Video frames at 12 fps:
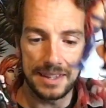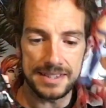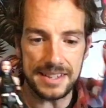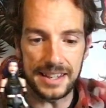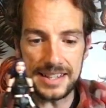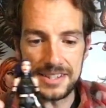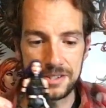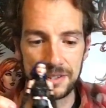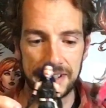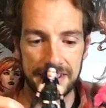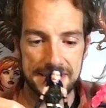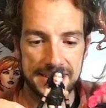So let's do a
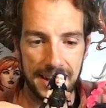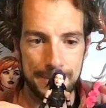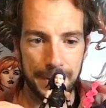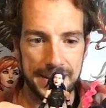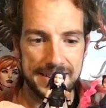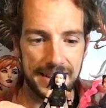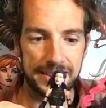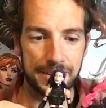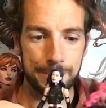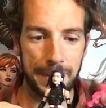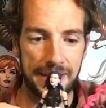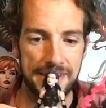little side by side
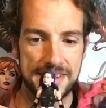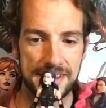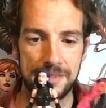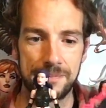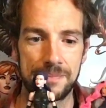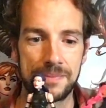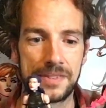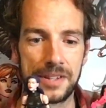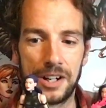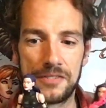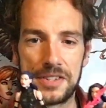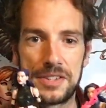comparison
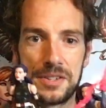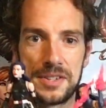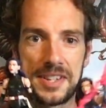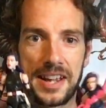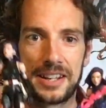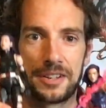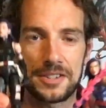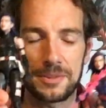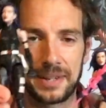of the two Psylocks.